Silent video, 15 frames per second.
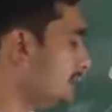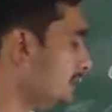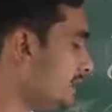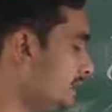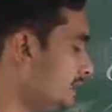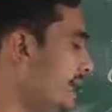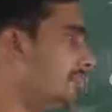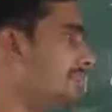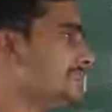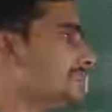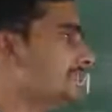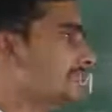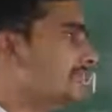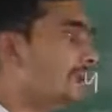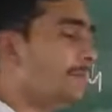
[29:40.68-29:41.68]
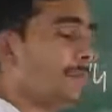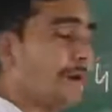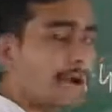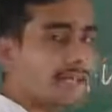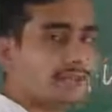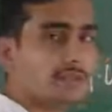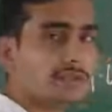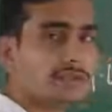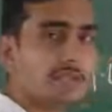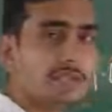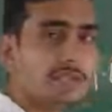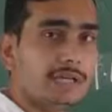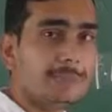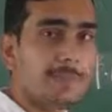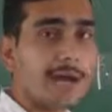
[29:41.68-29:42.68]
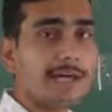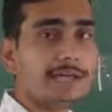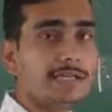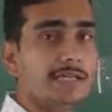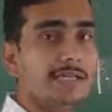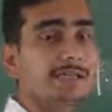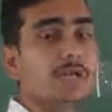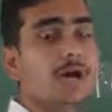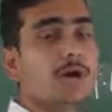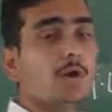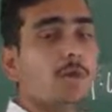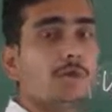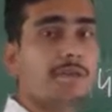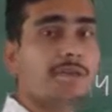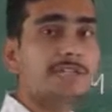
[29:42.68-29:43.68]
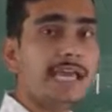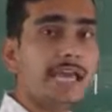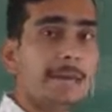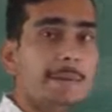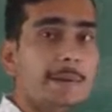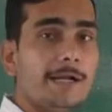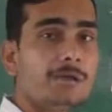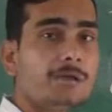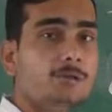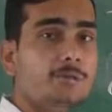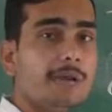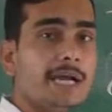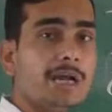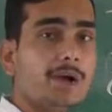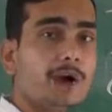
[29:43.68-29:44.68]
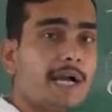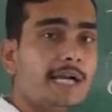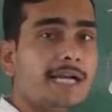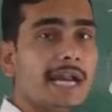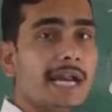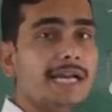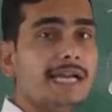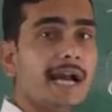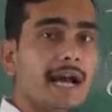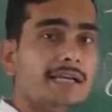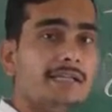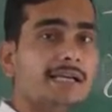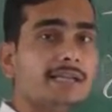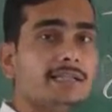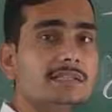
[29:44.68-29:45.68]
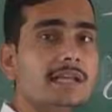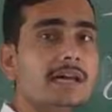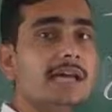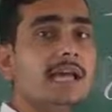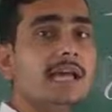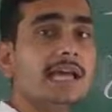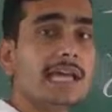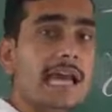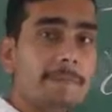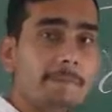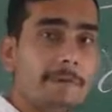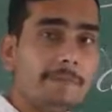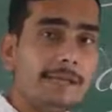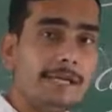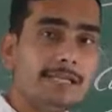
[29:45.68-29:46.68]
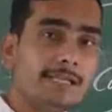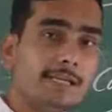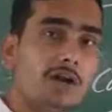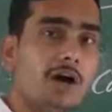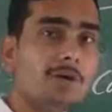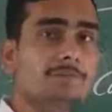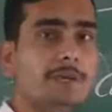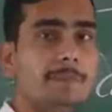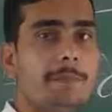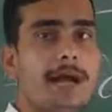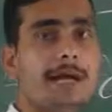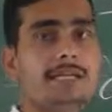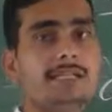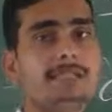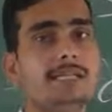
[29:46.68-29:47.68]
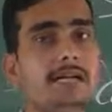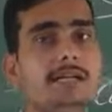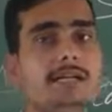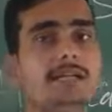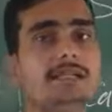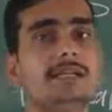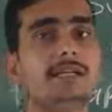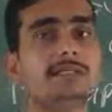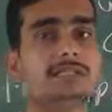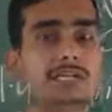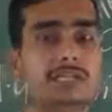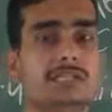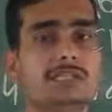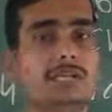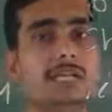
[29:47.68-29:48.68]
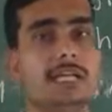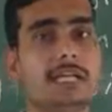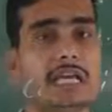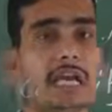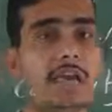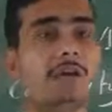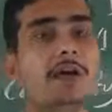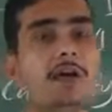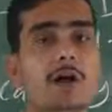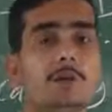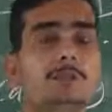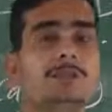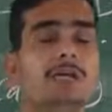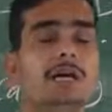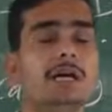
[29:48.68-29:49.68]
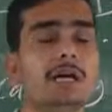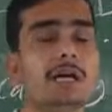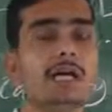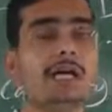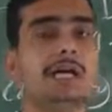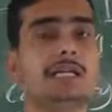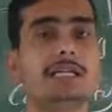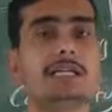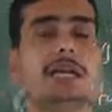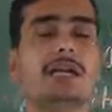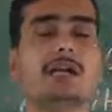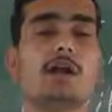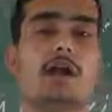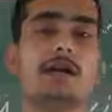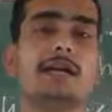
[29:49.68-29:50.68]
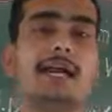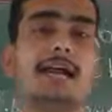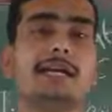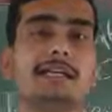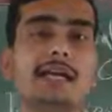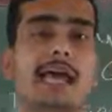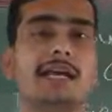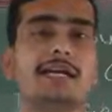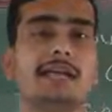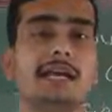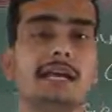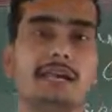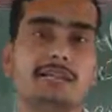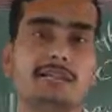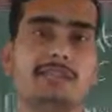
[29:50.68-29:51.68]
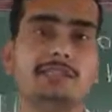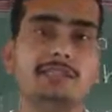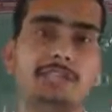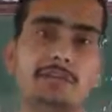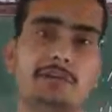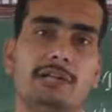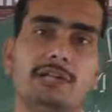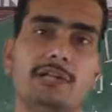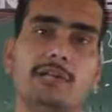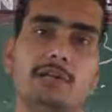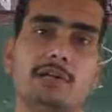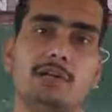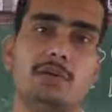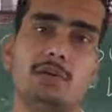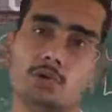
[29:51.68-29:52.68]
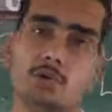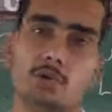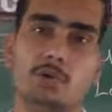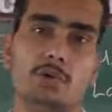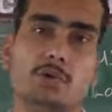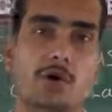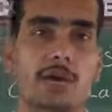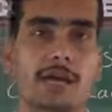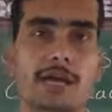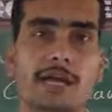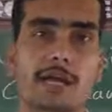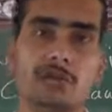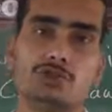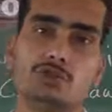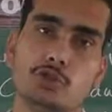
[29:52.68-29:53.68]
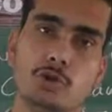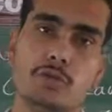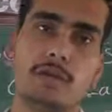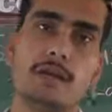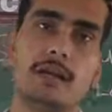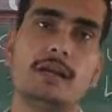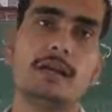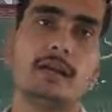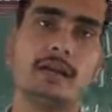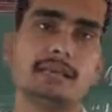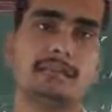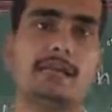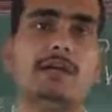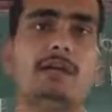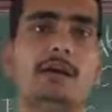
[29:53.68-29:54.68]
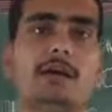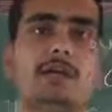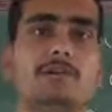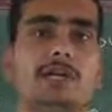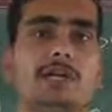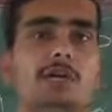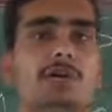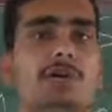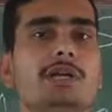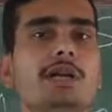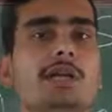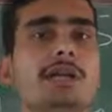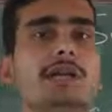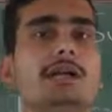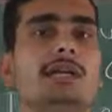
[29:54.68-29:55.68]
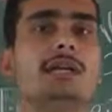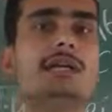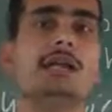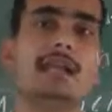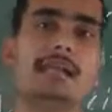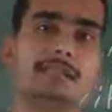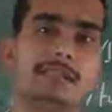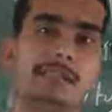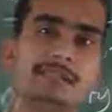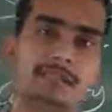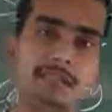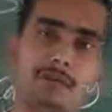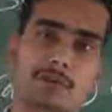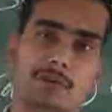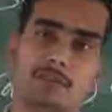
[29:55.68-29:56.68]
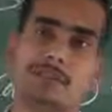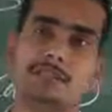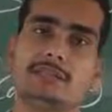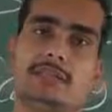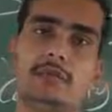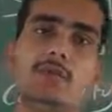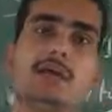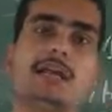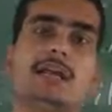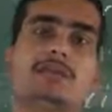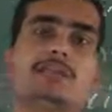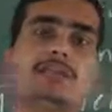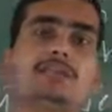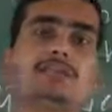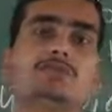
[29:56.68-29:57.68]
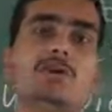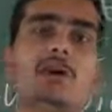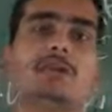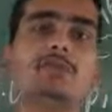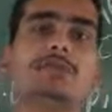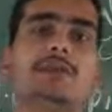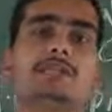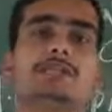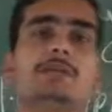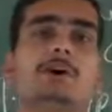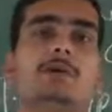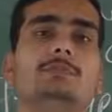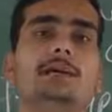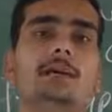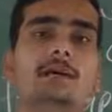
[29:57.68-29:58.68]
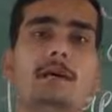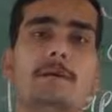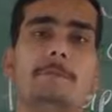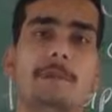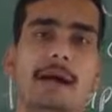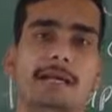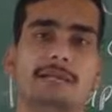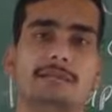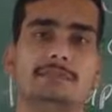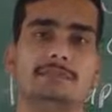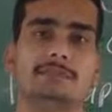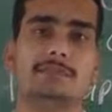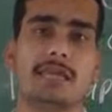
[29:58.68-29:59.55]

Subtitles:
these are the 3 points or the 3 parties who is able to make contract under the capability of the parties under the section 11 of the Indian Contract Act 1872. Okay, so we will rest our video here. In a next lecture we will see what are the disqualification of the parties.